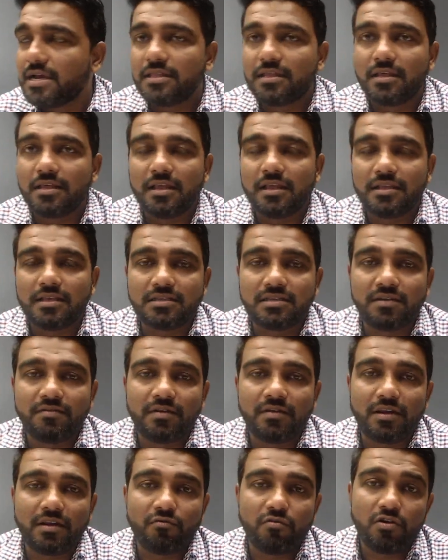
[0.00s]
the
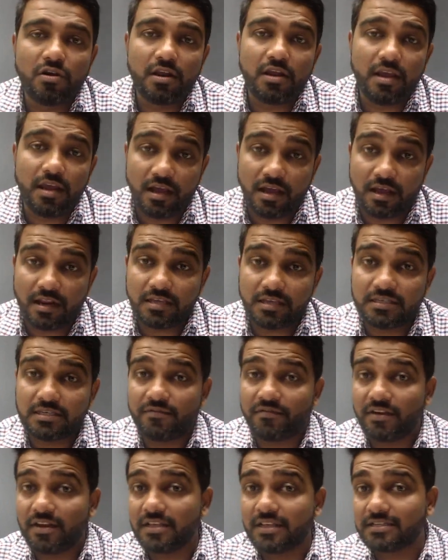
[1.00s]
resistivity would increase
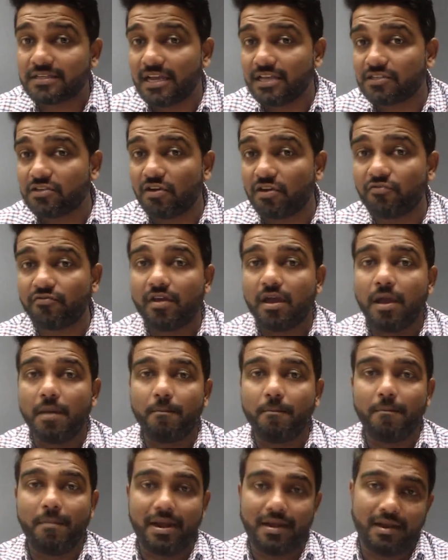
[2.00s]
if it is case of
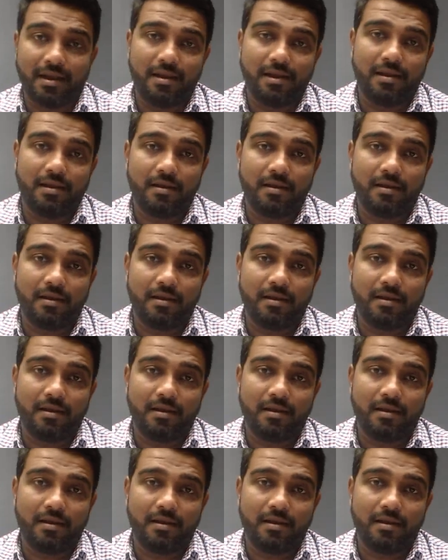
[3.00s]
metal.